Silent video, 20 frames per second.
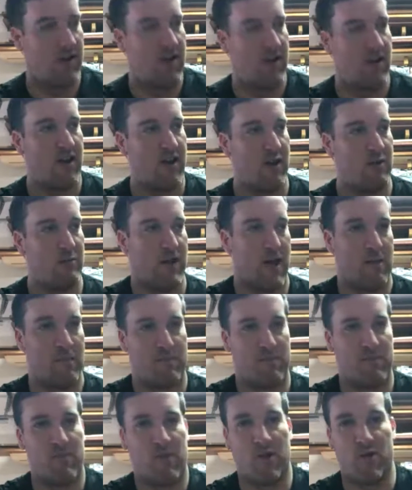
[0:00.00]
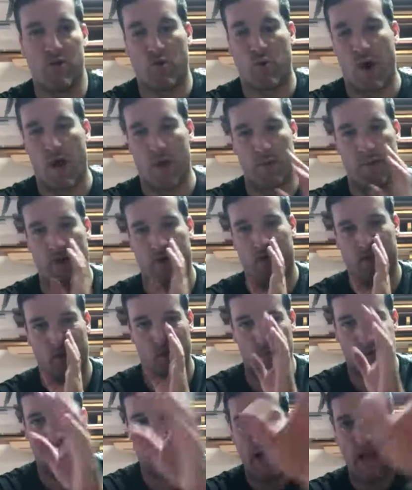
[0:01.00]
But I've used quite a bit of
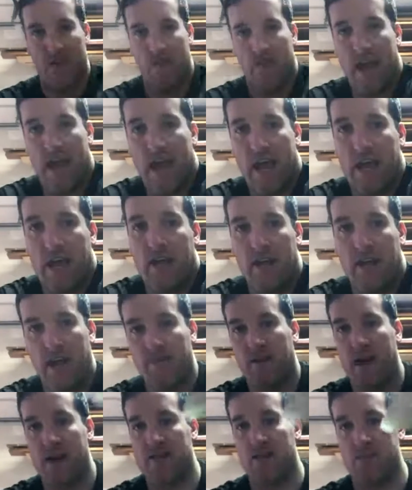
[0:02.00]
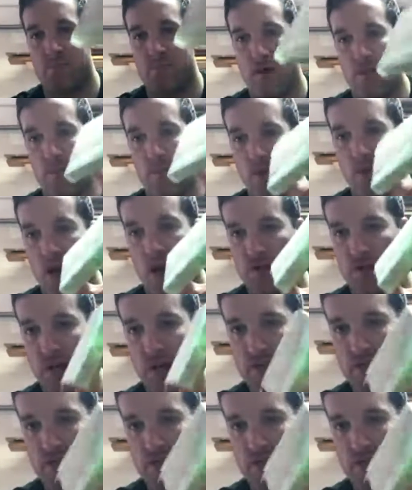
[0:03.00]
Lumalight in that, and I've got some other projects